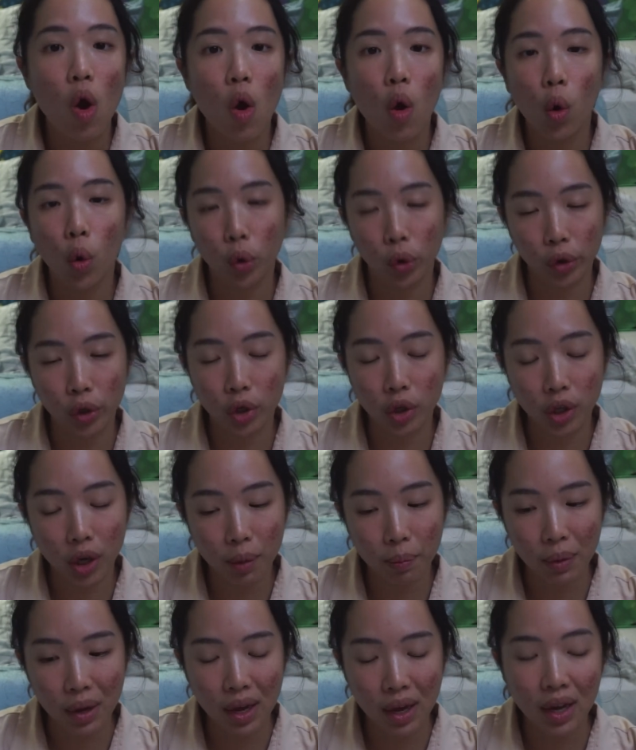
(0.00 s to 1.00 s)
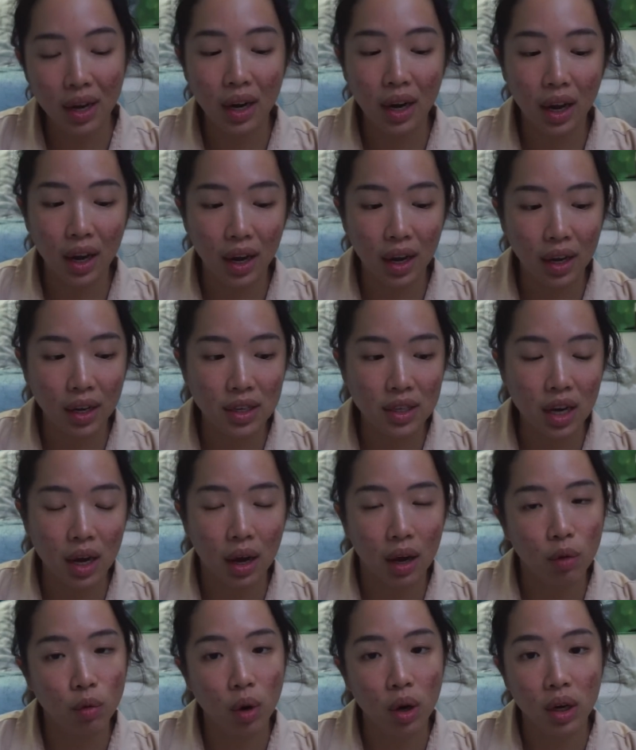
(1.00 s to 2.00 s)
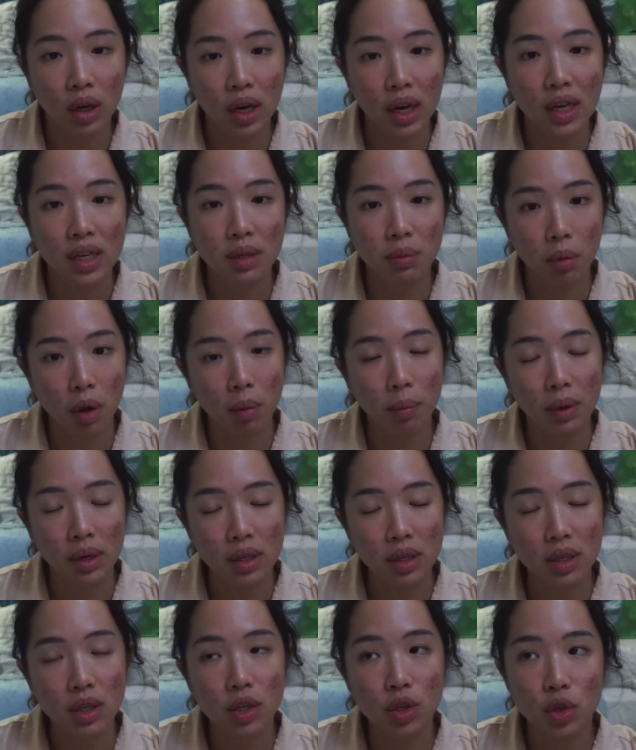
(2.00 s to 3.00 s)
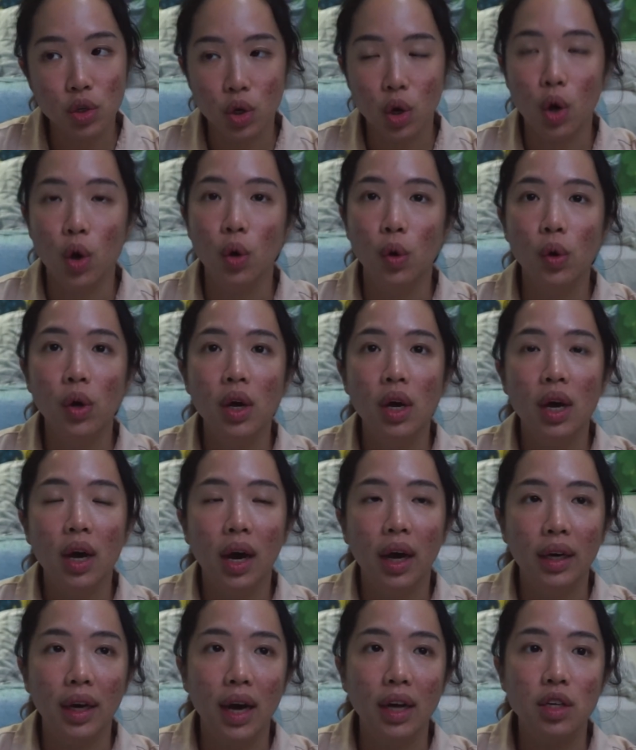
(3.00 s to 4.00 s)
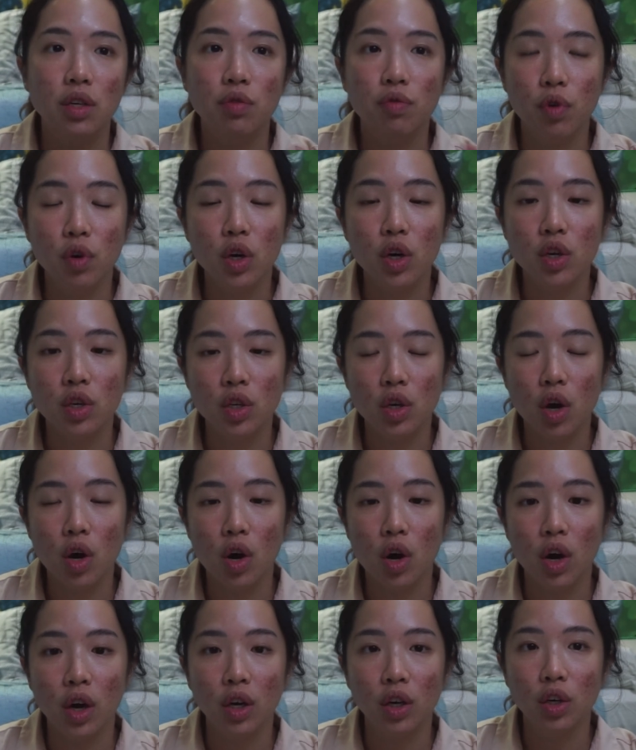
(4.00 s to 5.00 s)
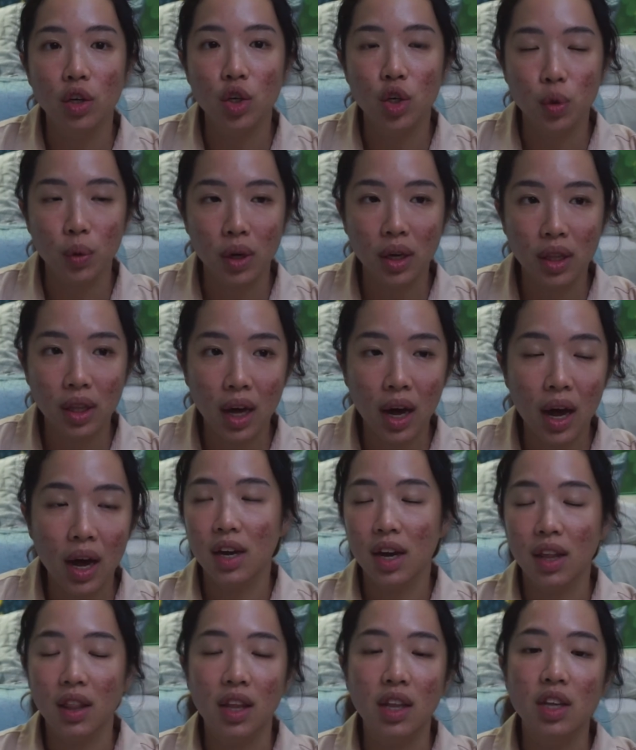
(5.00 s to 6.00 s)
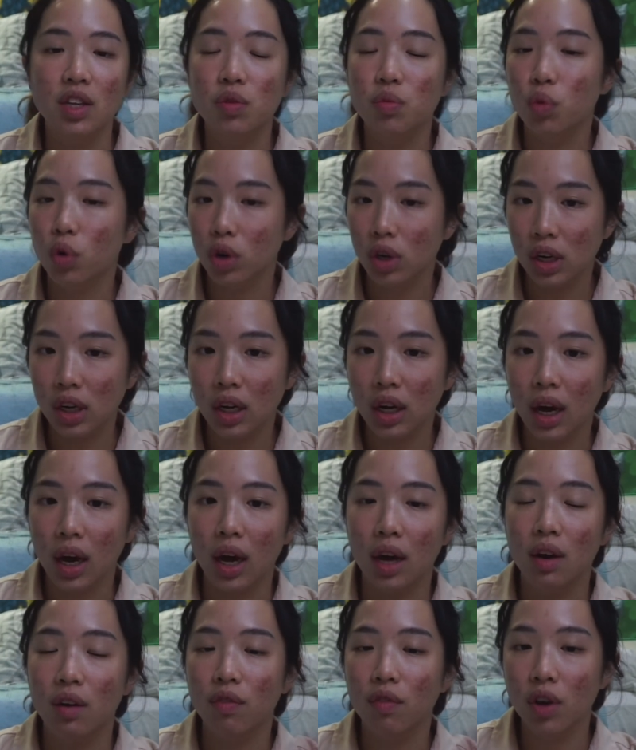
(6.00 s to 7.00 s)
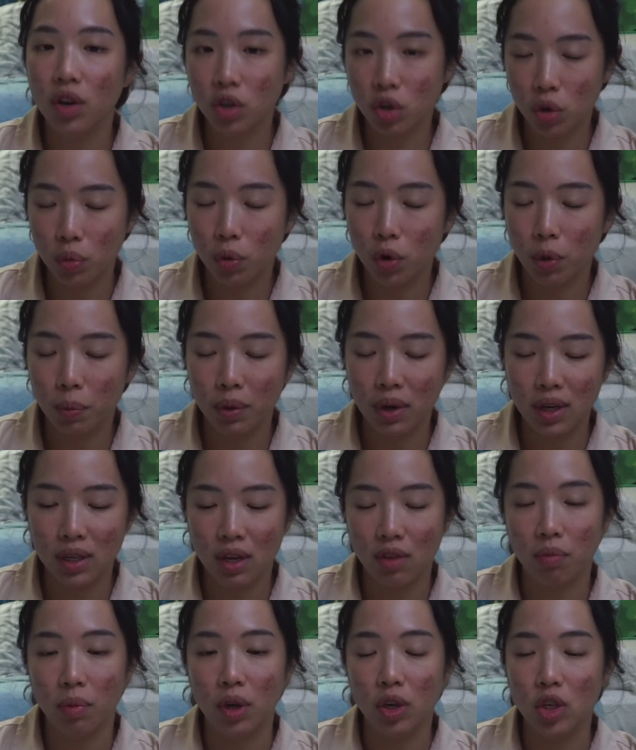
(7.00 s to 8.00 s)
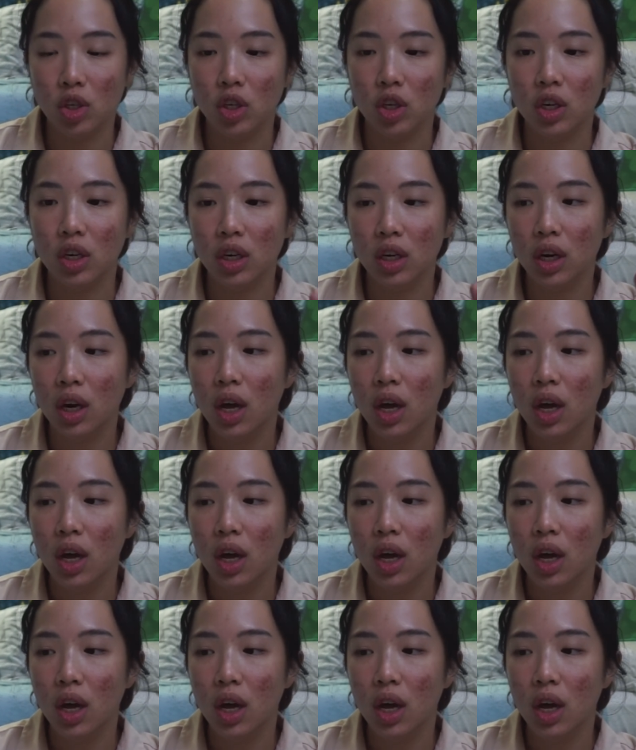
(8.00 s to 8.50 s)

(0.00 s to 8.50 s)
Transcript: order come in, and I run a small business, so I had to focus on doing that. And then this morning I had a facial appointment, as I've mentioned.